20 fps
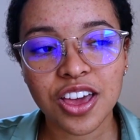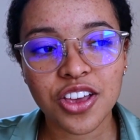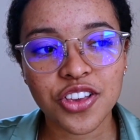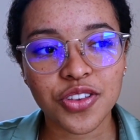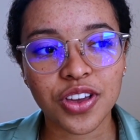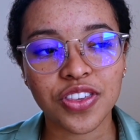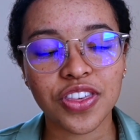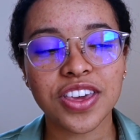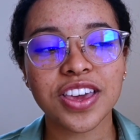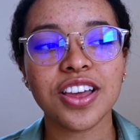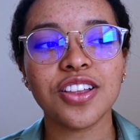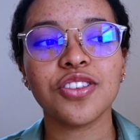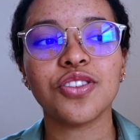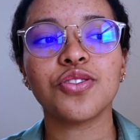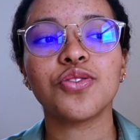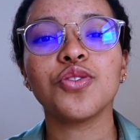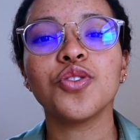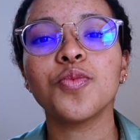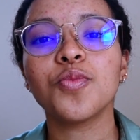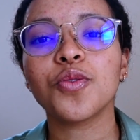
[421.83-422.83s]
So I think it's
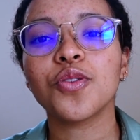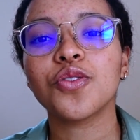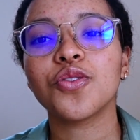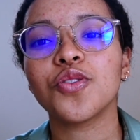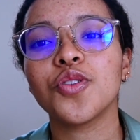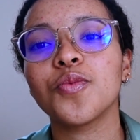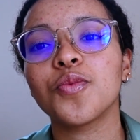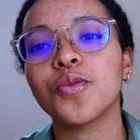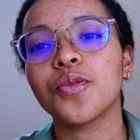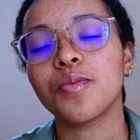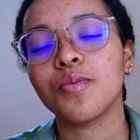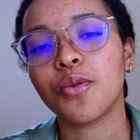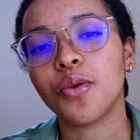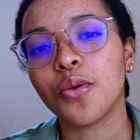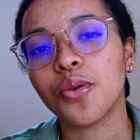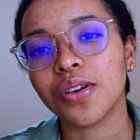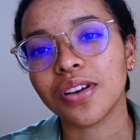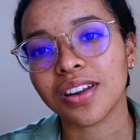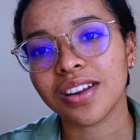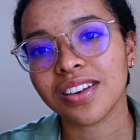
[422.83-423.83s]
super, super
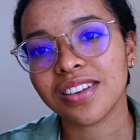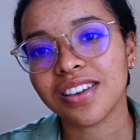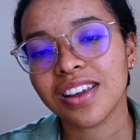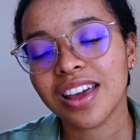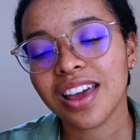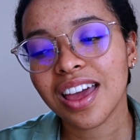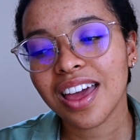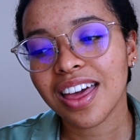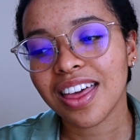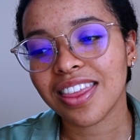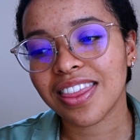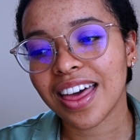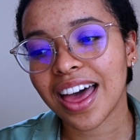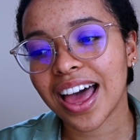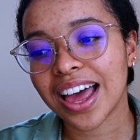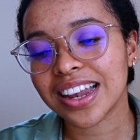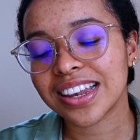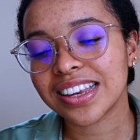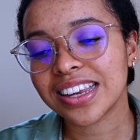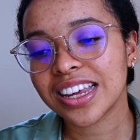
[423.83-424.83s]
important
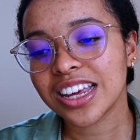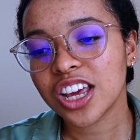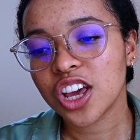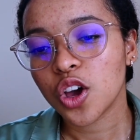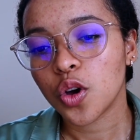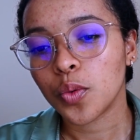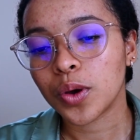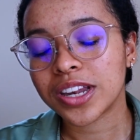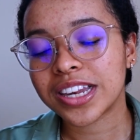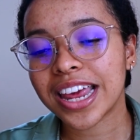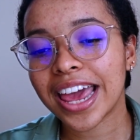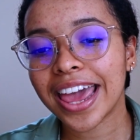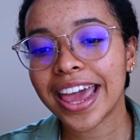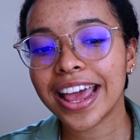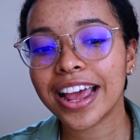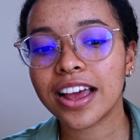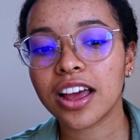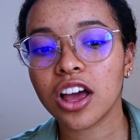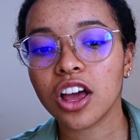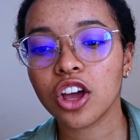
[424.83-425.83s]
that we
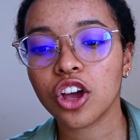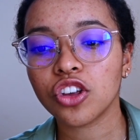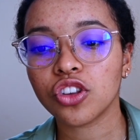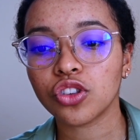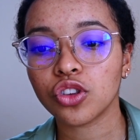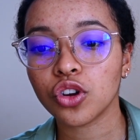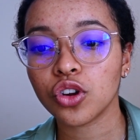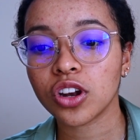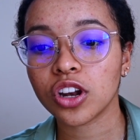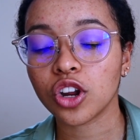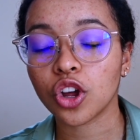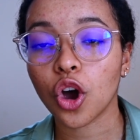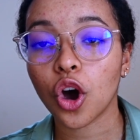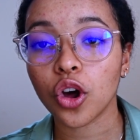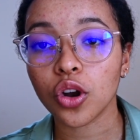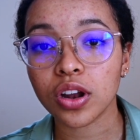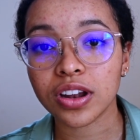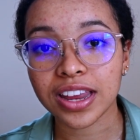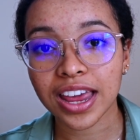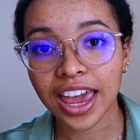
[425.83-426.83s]
take certain
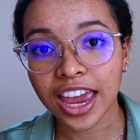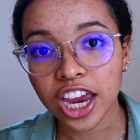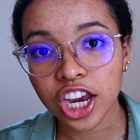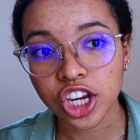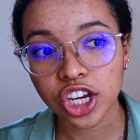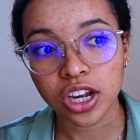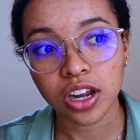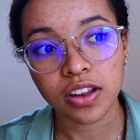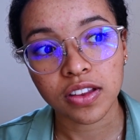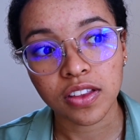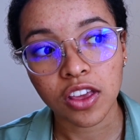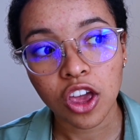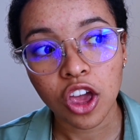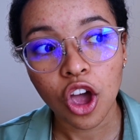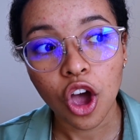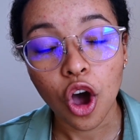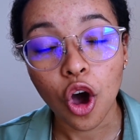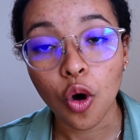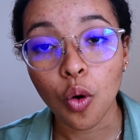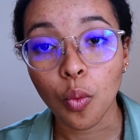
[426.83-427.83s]
connotations
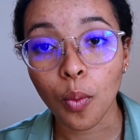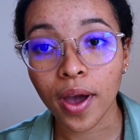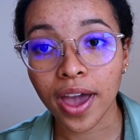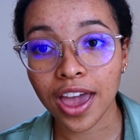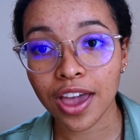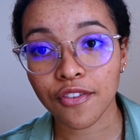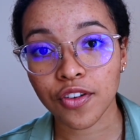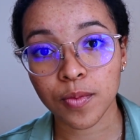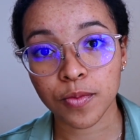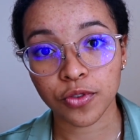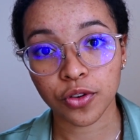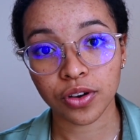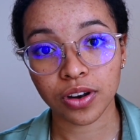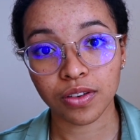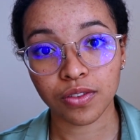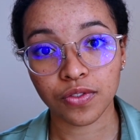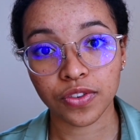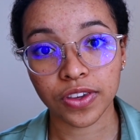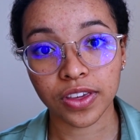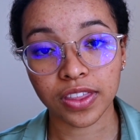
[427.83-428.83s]
away from
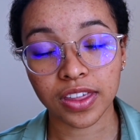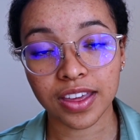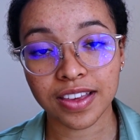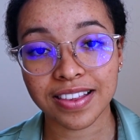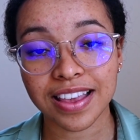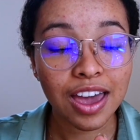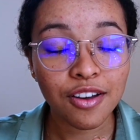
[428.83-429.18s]
certain feelings.